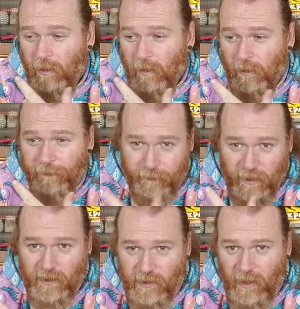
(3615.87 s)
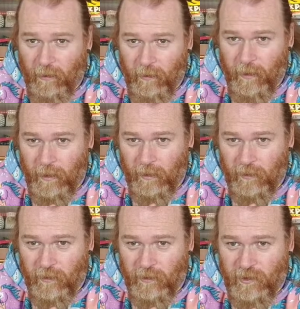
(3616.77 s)
the fresh
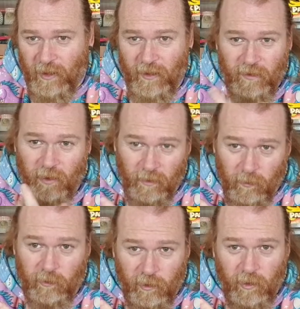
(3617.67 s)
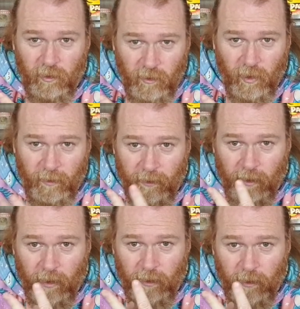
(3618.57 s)
Carolina chilies, and I've also done
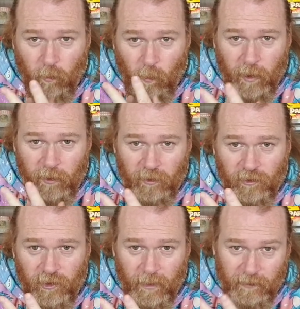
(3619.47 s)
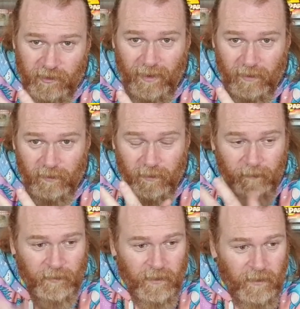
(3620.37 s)
the one chip challenge.
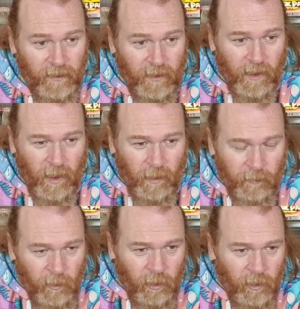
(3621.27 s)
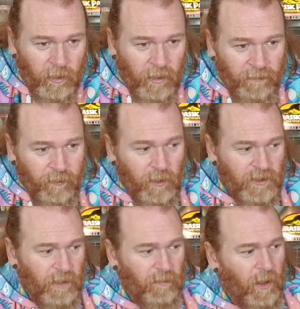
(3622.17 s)
I'm not looking
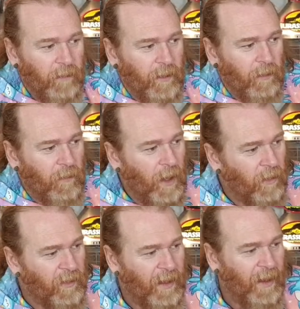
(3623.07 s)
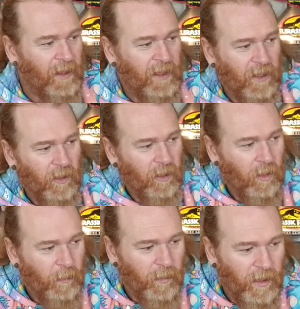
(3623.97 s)
forward to writhing around in agony
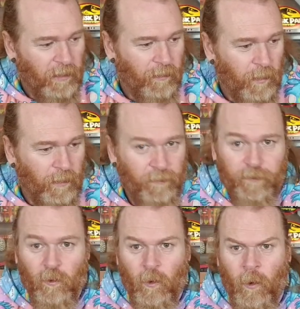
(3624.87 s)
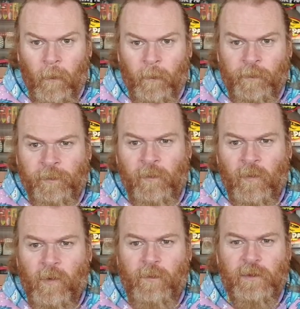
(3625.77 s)
on my living room floor
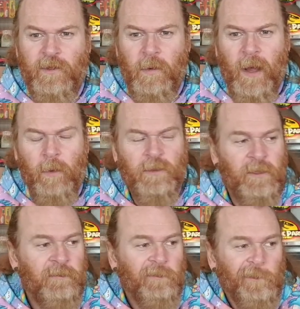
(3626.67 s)
for 2 hours,